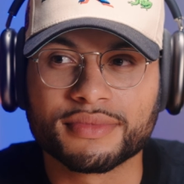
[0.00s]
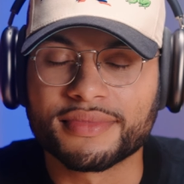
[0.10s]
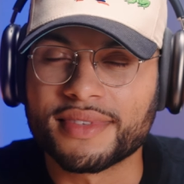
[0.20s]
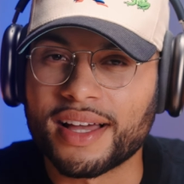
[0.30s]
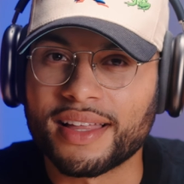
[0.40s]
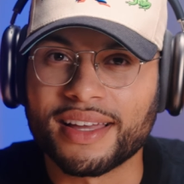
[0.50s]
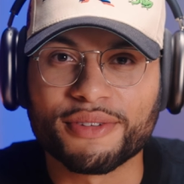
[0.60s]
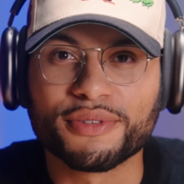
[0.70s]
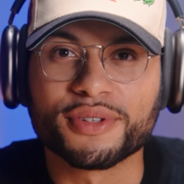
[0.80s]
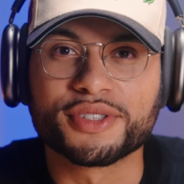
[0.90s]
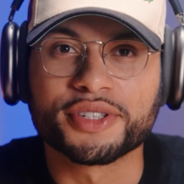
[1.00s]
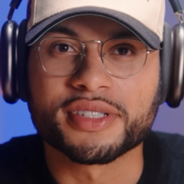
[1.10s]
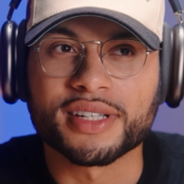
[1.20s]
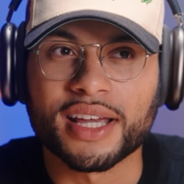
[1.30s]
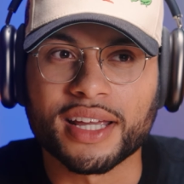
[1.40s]
No, the air filter
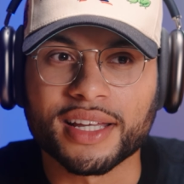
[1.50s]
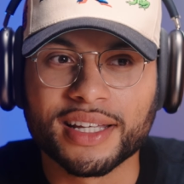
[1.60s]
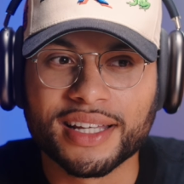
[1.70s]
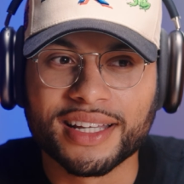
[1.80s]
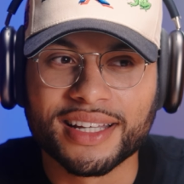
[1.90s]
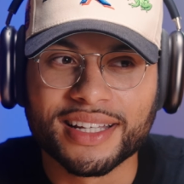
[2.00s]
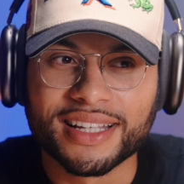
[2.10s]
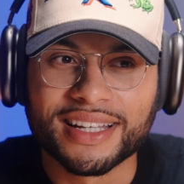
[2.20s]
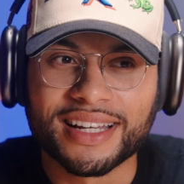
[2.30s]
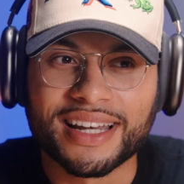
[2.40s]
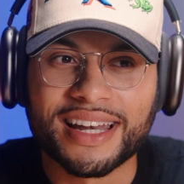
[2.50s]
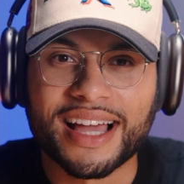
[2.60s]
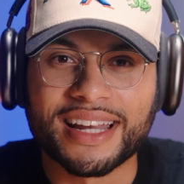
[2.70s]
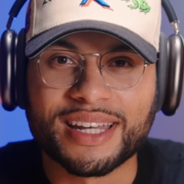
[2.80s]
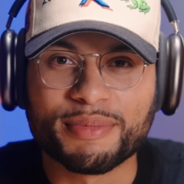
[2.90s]
is like
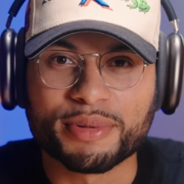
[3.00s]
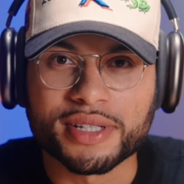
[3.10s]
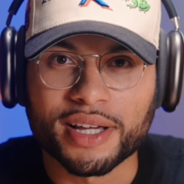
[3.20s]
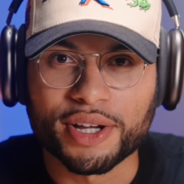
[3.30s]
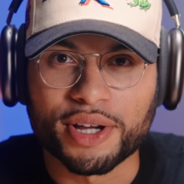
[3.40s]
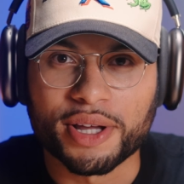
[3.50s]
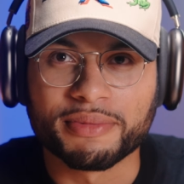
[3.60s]
90% gone.